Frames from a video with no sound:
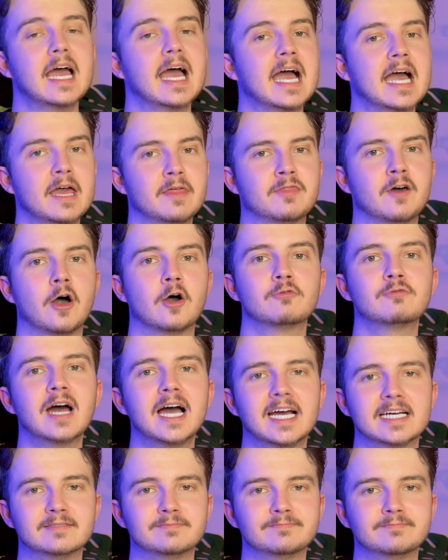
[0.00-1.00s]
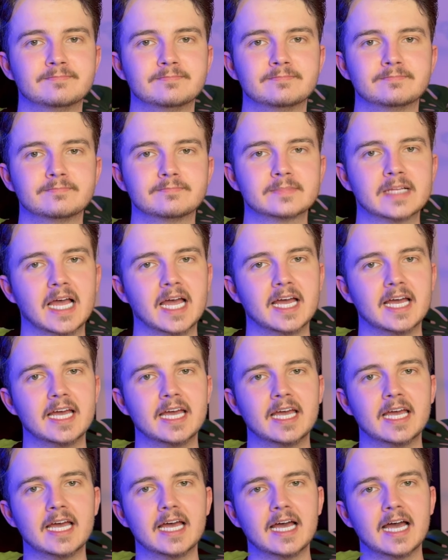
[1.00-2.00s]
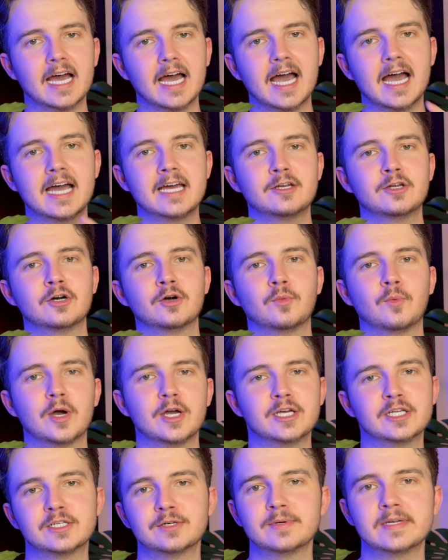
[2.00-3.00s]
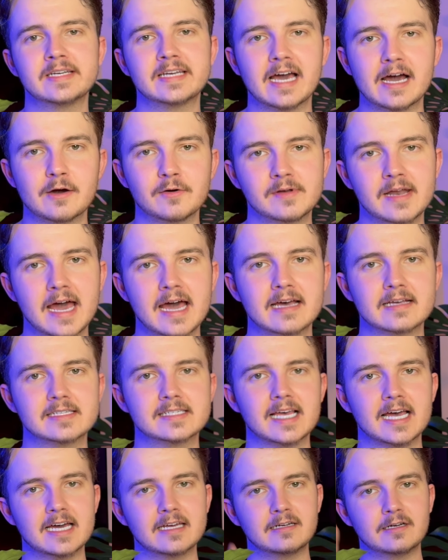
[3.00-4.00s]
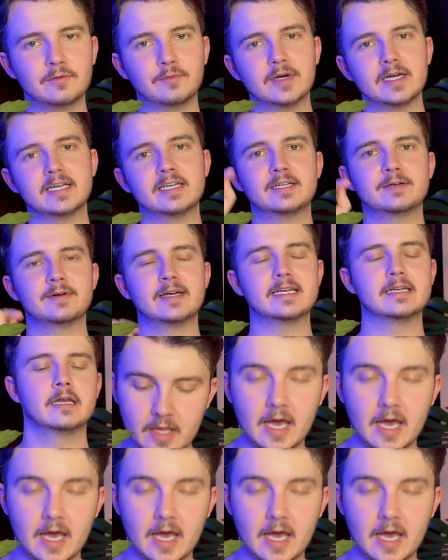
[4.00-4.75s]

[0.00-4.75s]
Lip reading: I thought, right, I know what you're doing now, gnats, I know what you're doing.